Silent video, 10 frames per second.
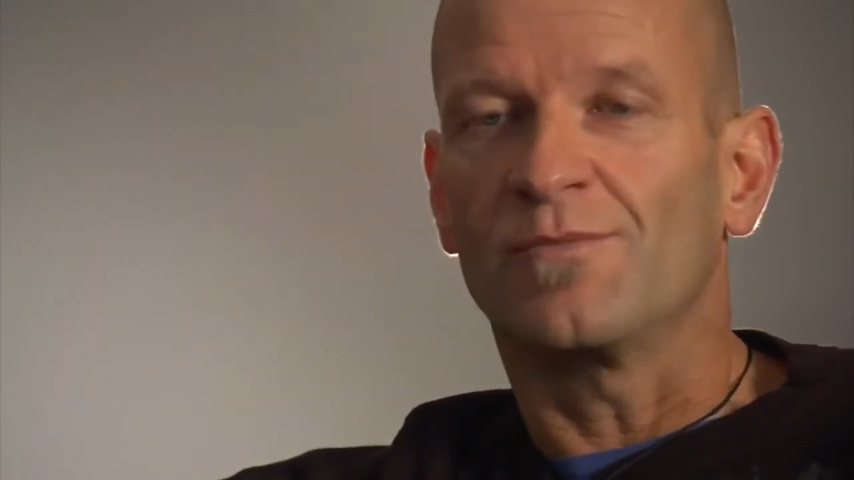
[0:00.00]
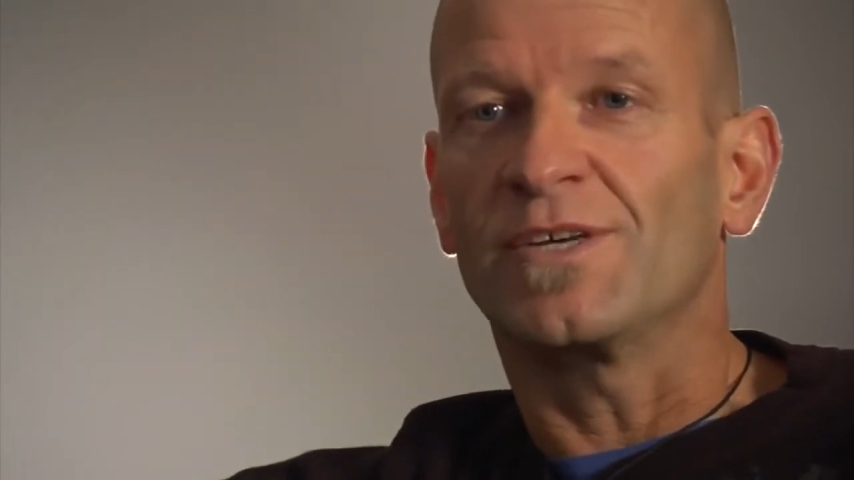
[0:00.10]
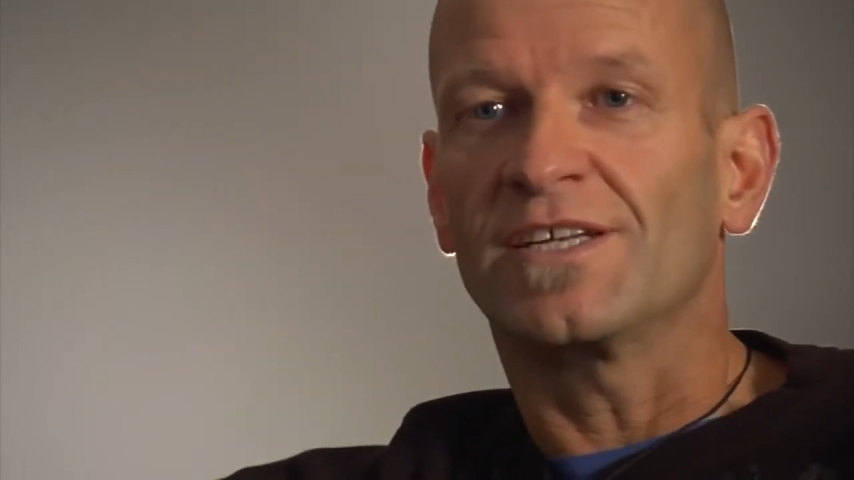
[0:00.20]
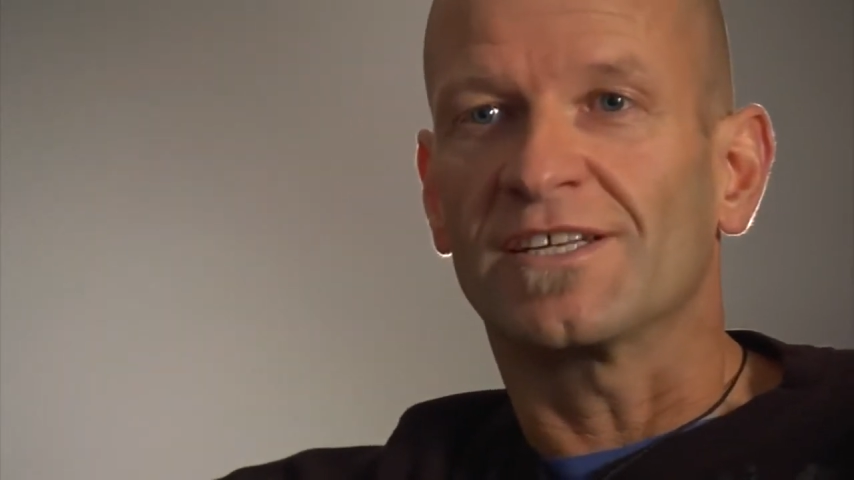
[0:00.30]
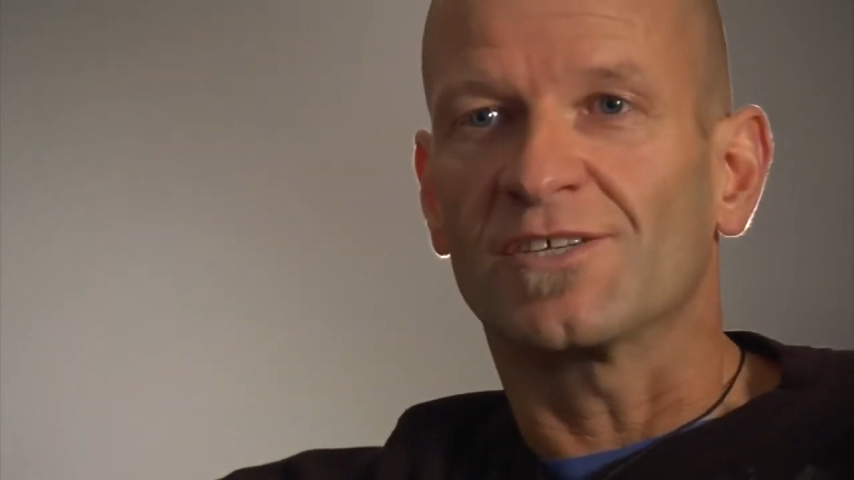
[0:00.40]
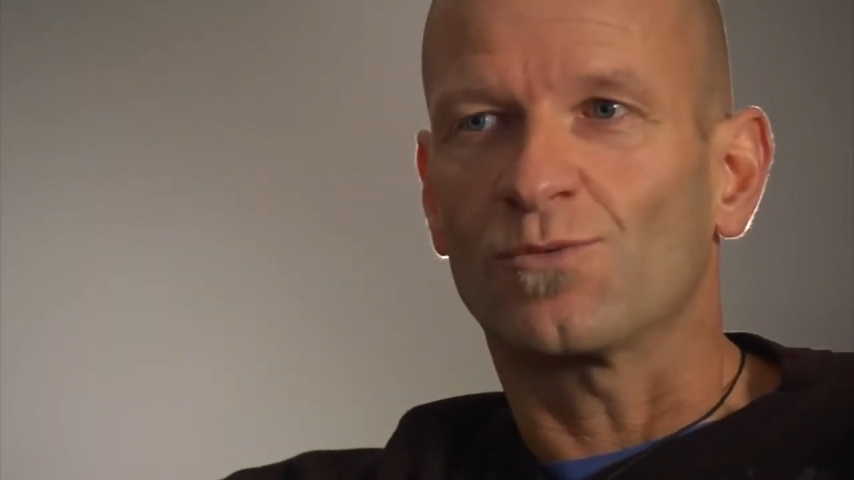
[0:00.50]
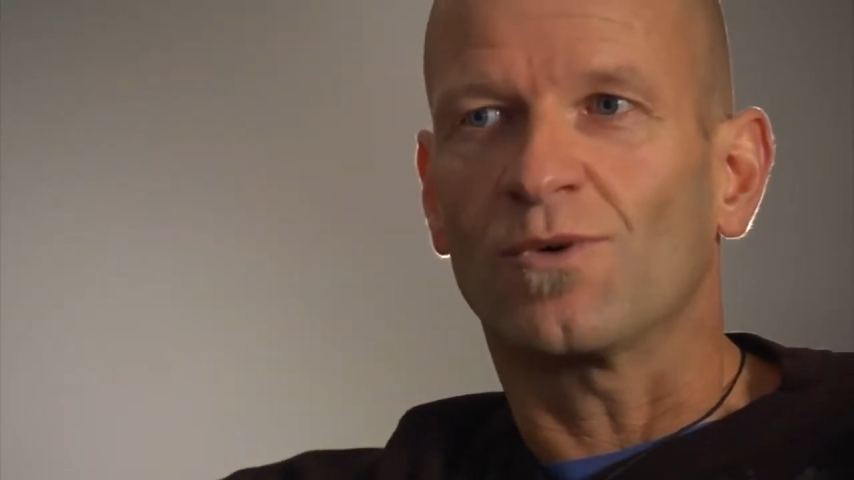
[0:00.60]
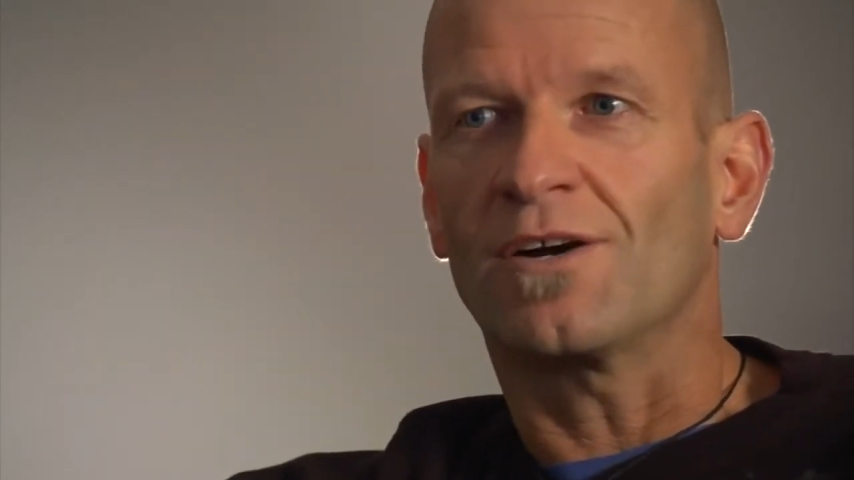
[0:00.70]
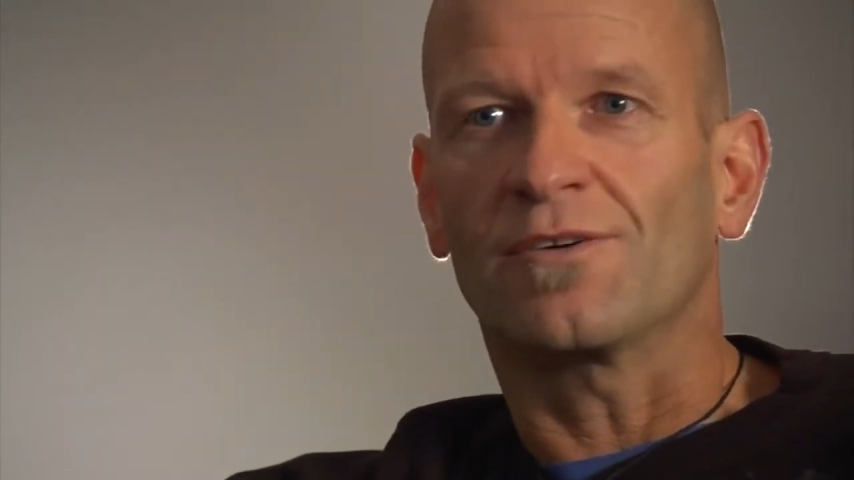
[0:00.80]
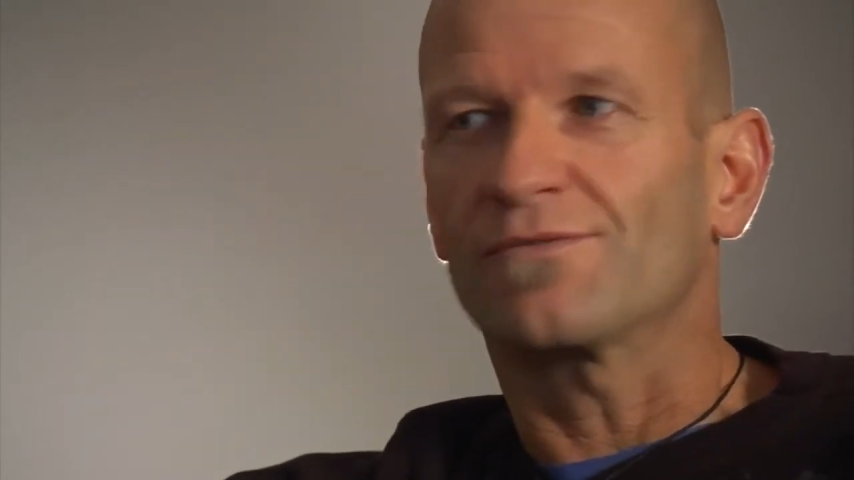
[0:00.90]
immediately it's
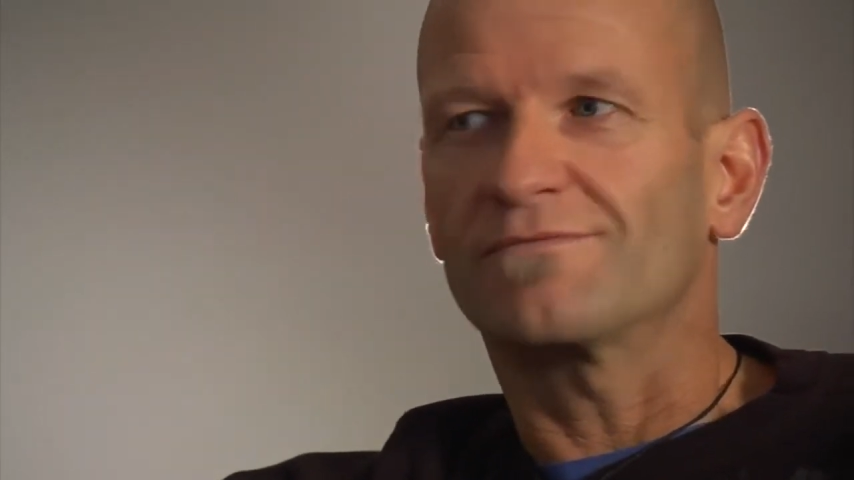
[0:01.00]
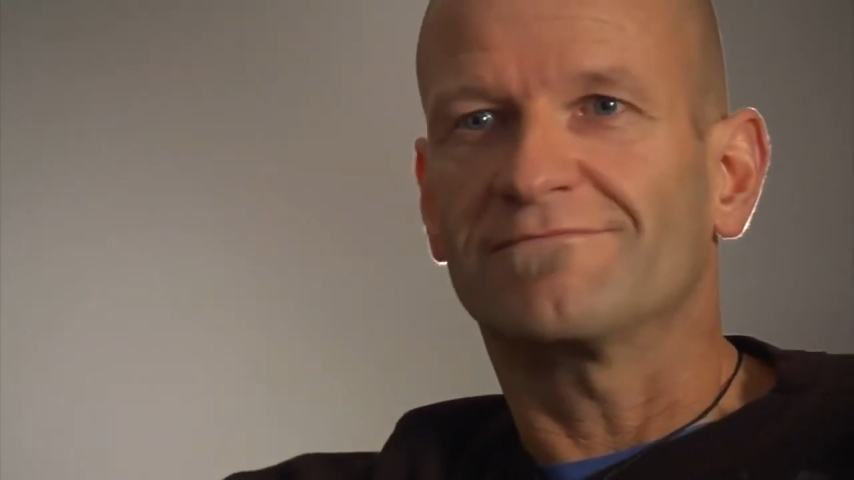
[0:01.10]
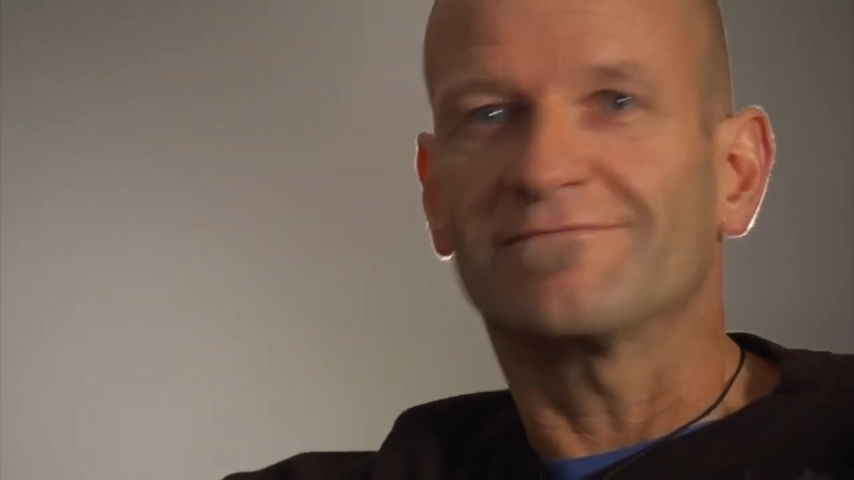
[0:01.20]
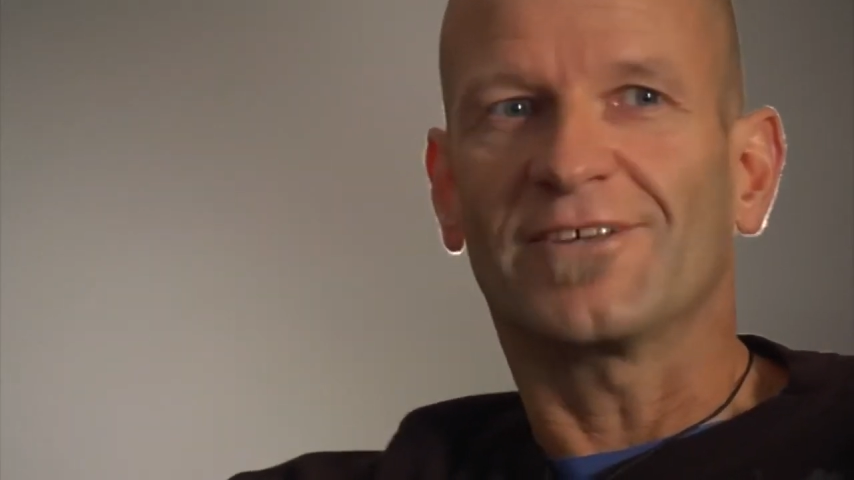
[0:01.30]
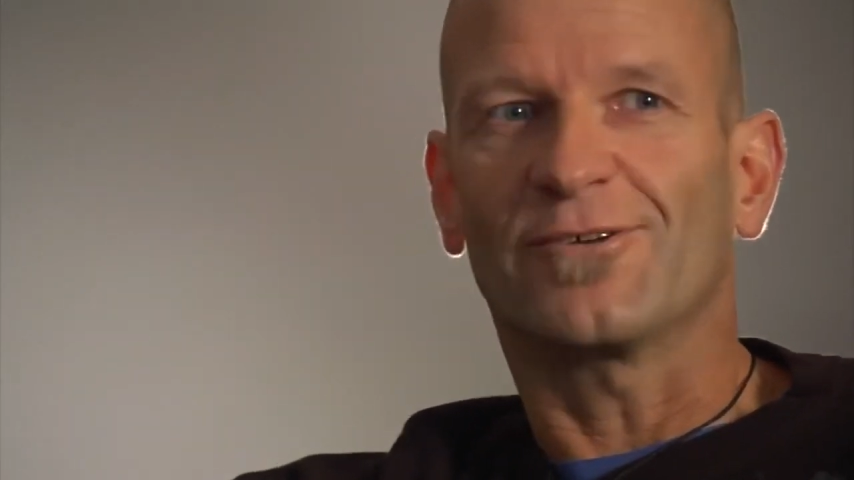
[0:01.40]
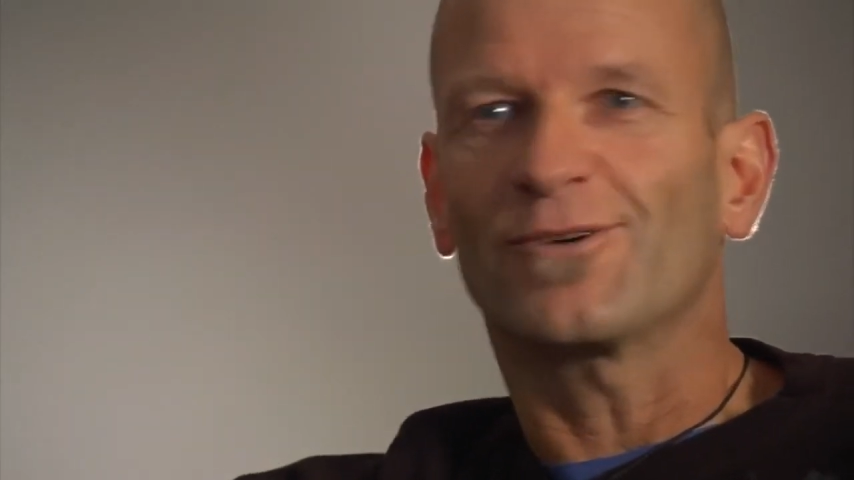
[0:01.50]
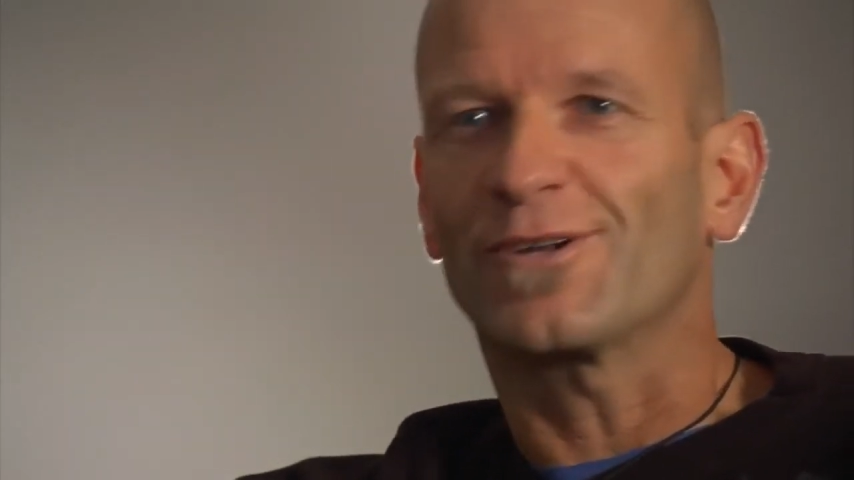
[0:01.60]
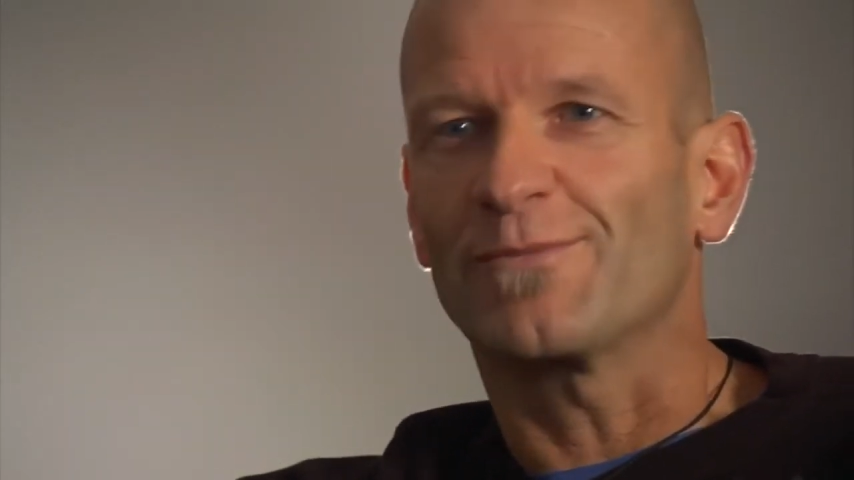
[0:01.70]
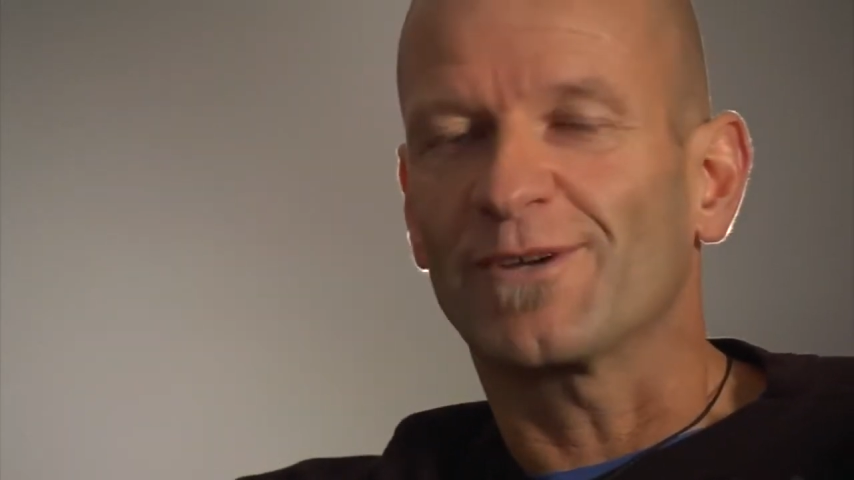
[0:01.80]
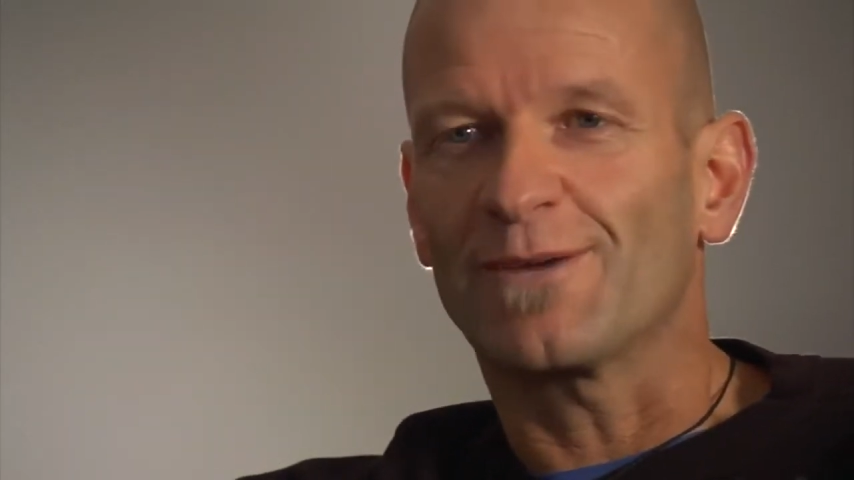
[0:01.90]
wow, I've got
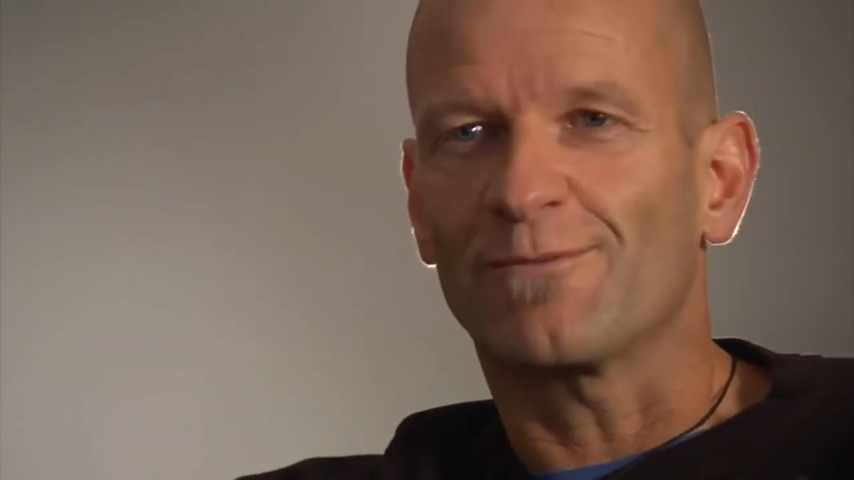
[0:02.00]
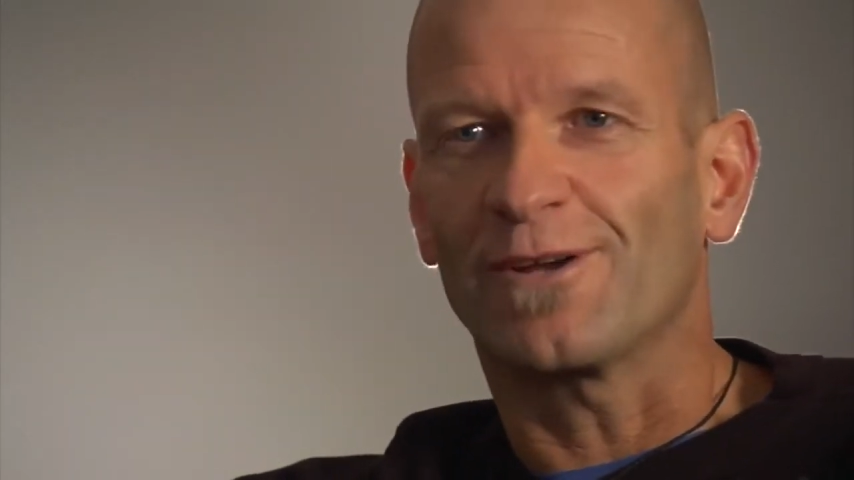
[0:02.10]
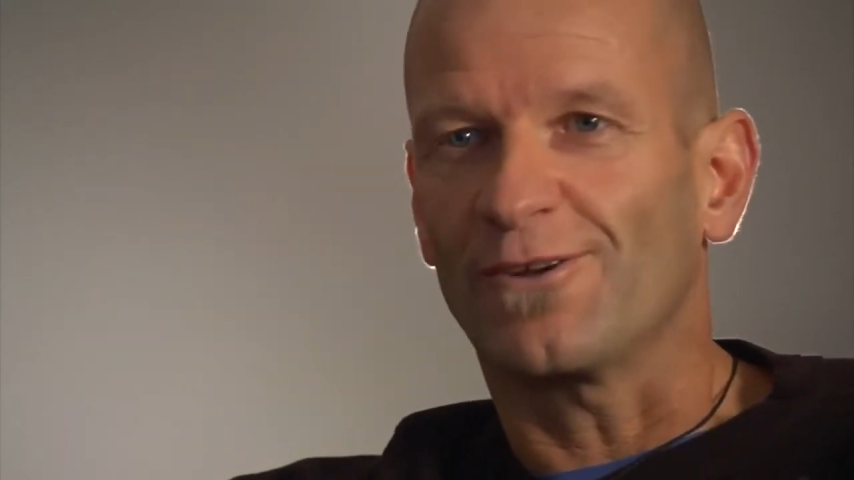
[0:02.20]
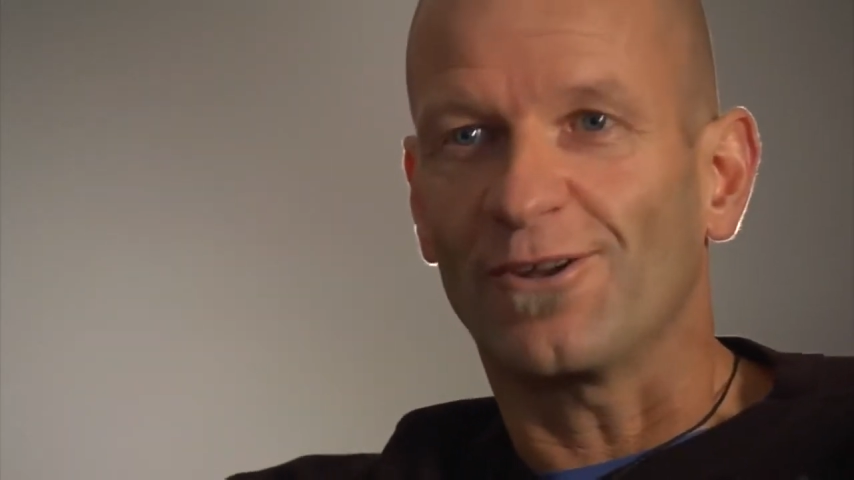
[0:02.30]
to get my camera out.